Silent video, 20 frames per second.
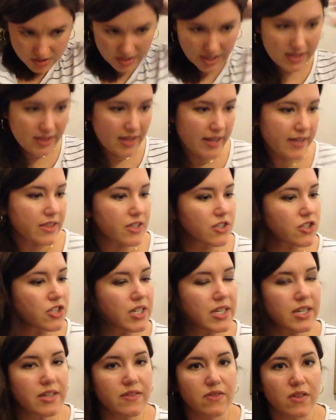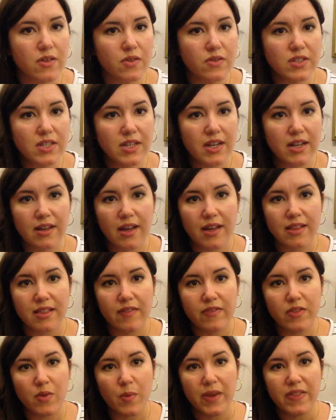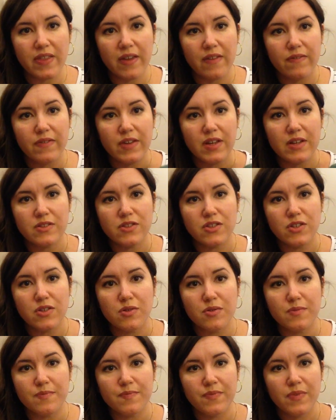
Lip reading: I like the sheen of those, and I love the way they feel too.